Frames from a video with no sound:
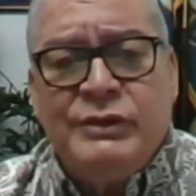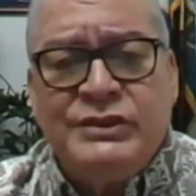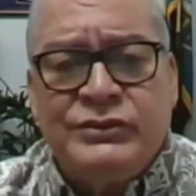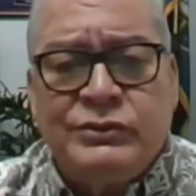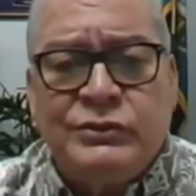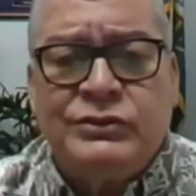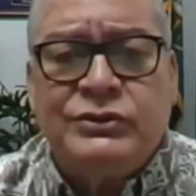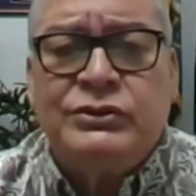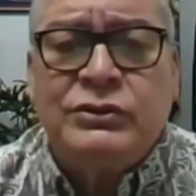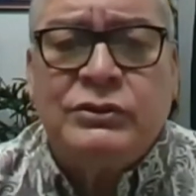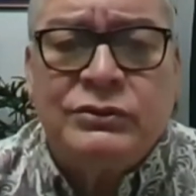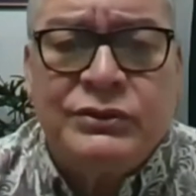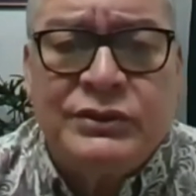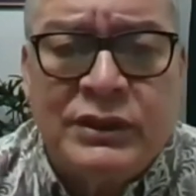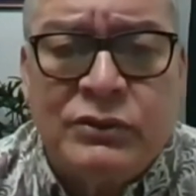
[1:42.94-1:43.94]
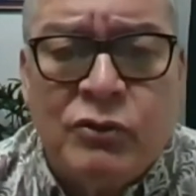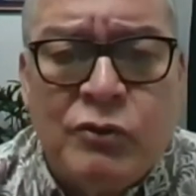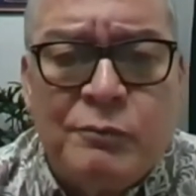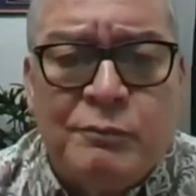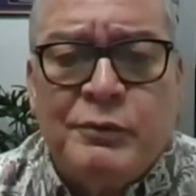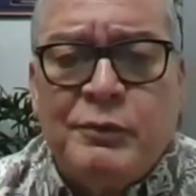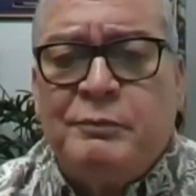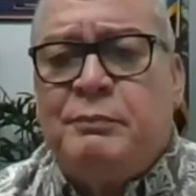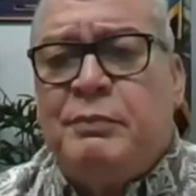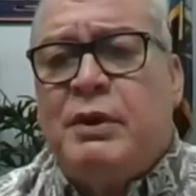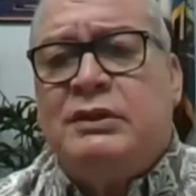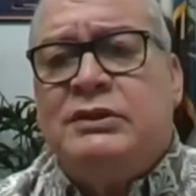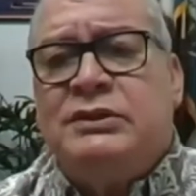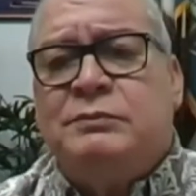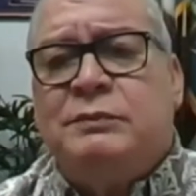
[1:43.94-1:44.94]
Research shows that corporal
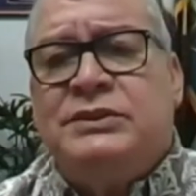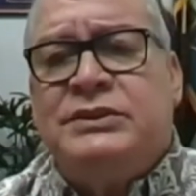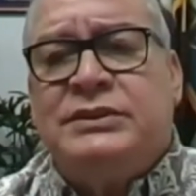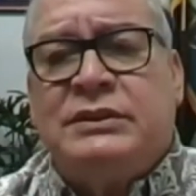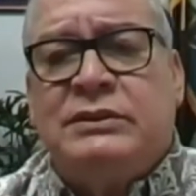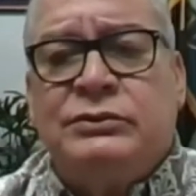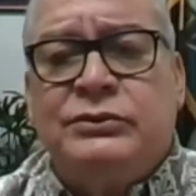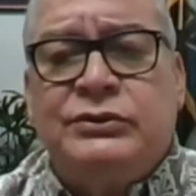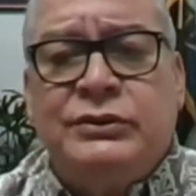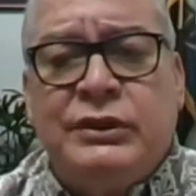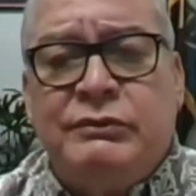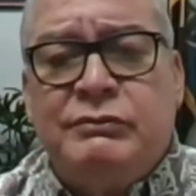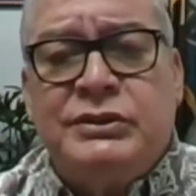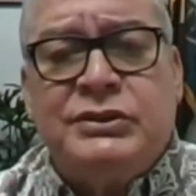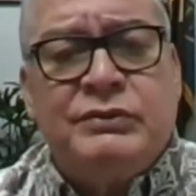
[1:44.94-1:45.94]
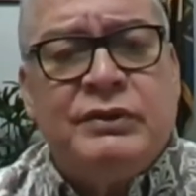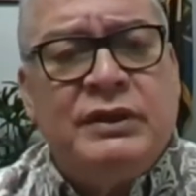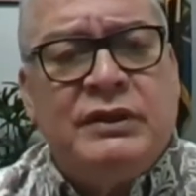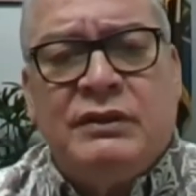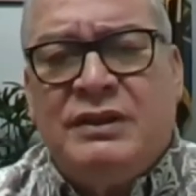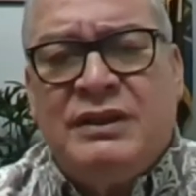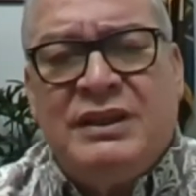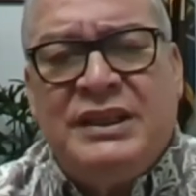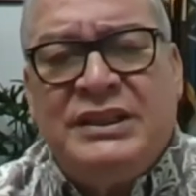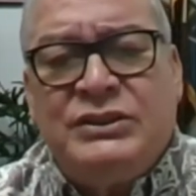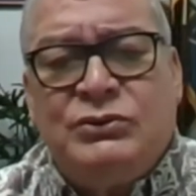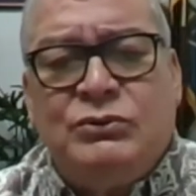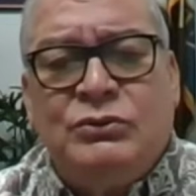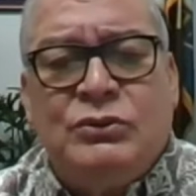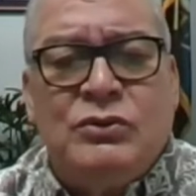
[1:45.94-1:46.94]
punishment, seclusion, and restraint are
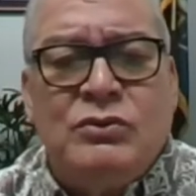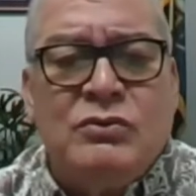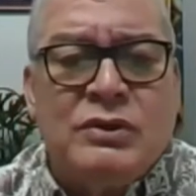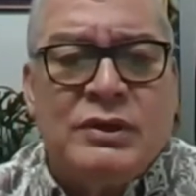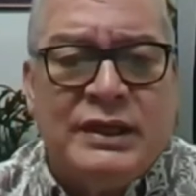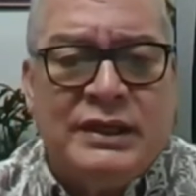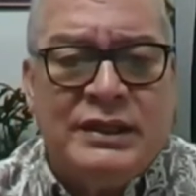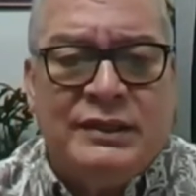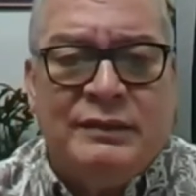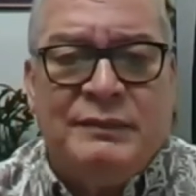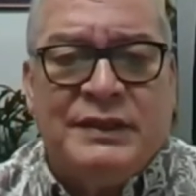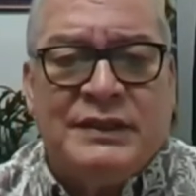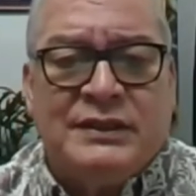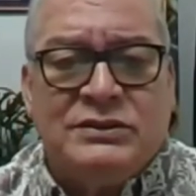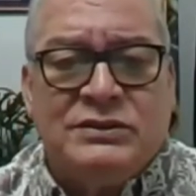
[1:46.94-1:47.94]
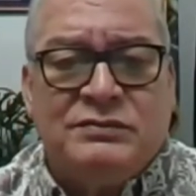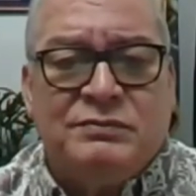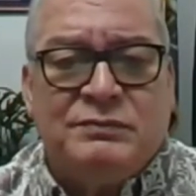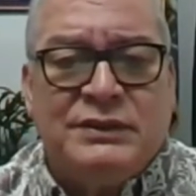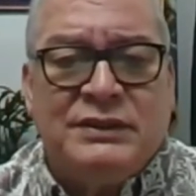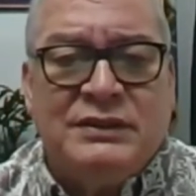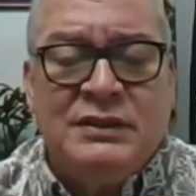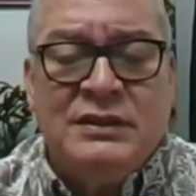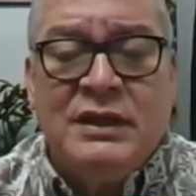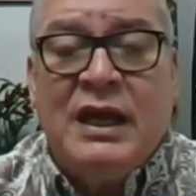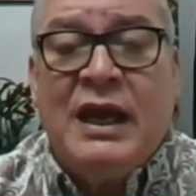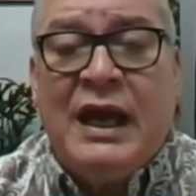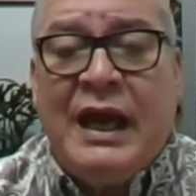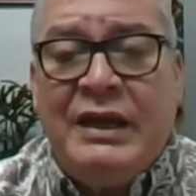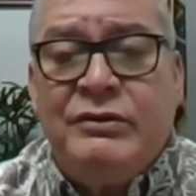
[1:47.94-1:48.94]
linked to lower academic achievement,
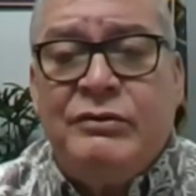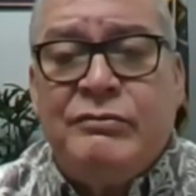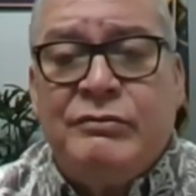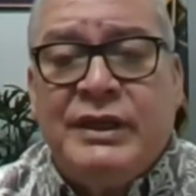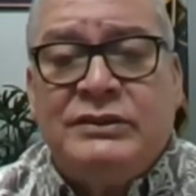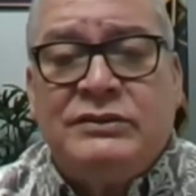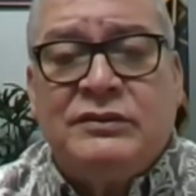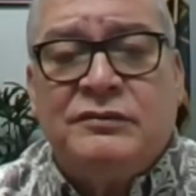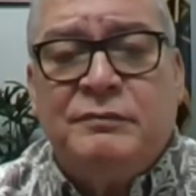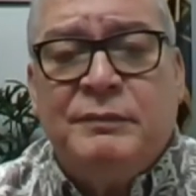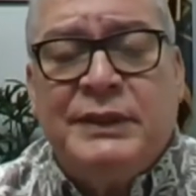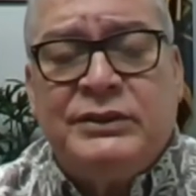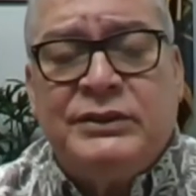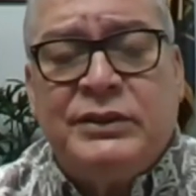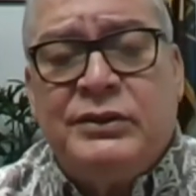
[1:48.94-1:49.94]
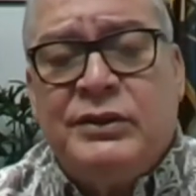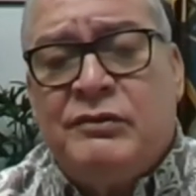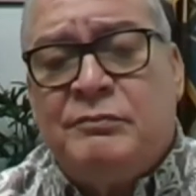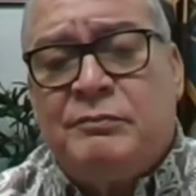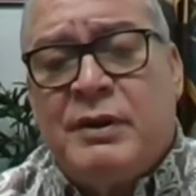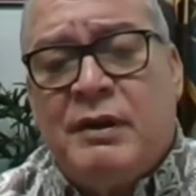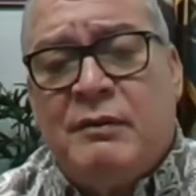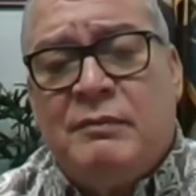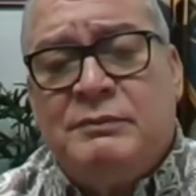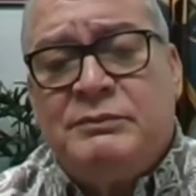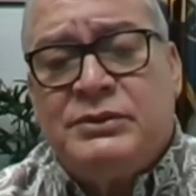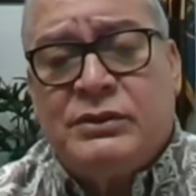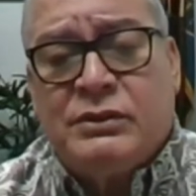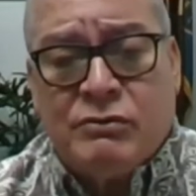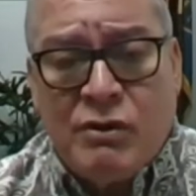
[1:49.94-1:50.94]
higher rates of mental health
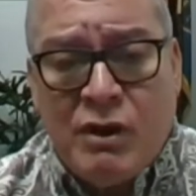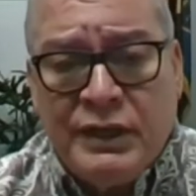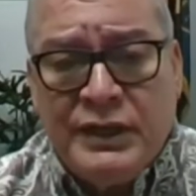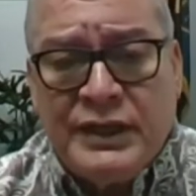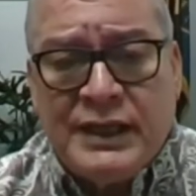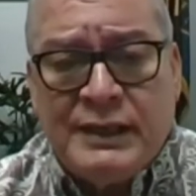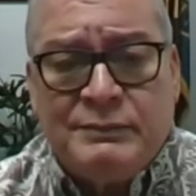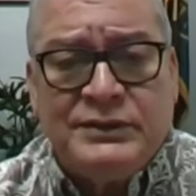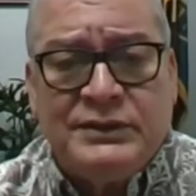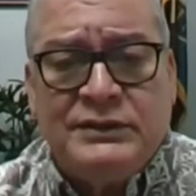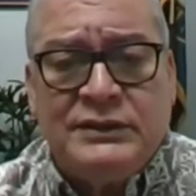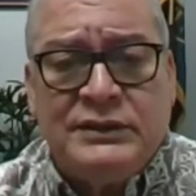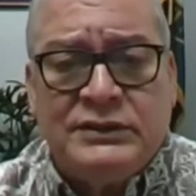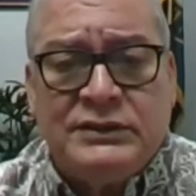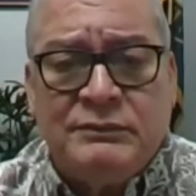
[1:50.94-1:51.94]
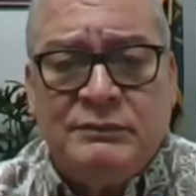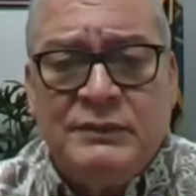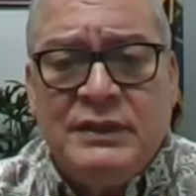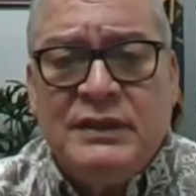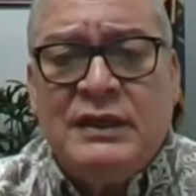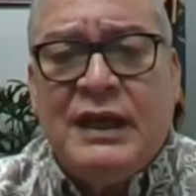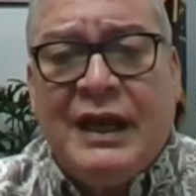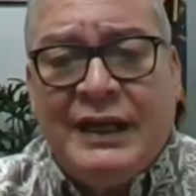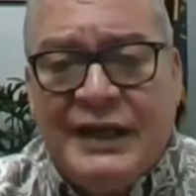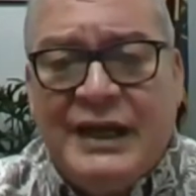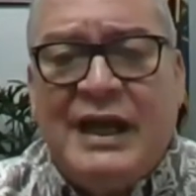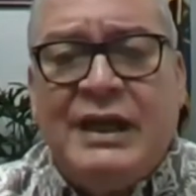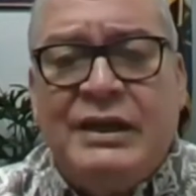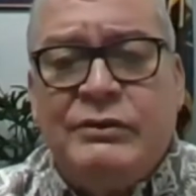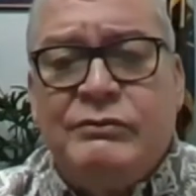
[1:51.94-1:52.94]
problems, chronic absenteeism, and a
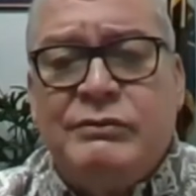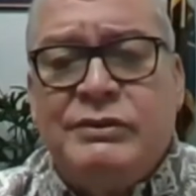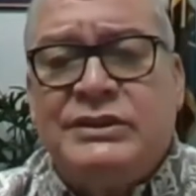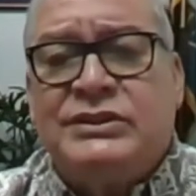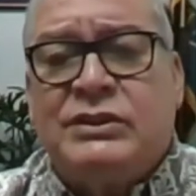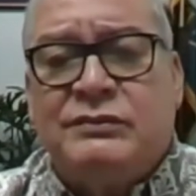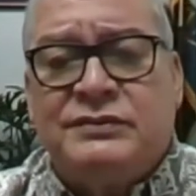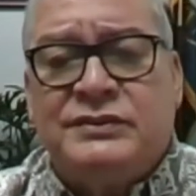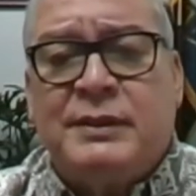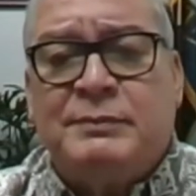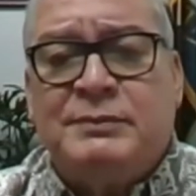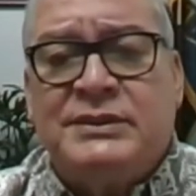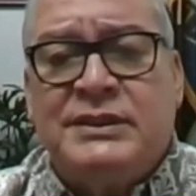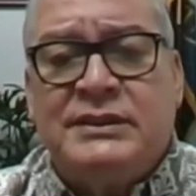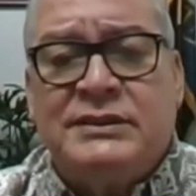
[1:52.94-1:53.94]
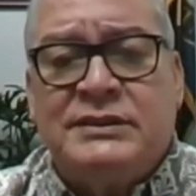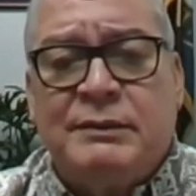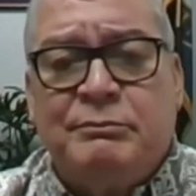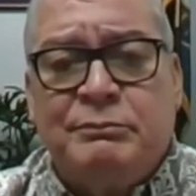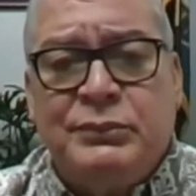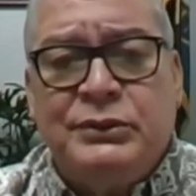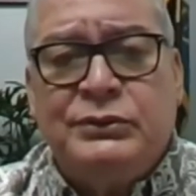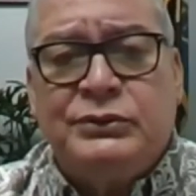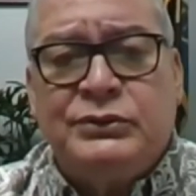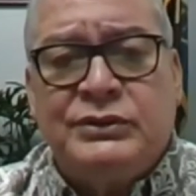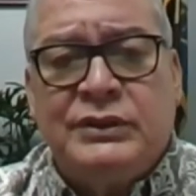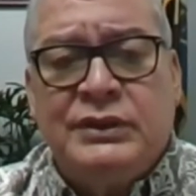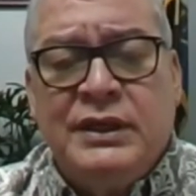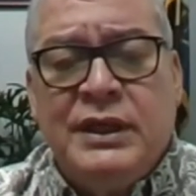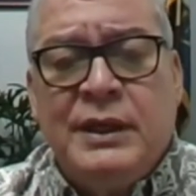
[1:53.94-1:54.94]
higher risk of substance abuse.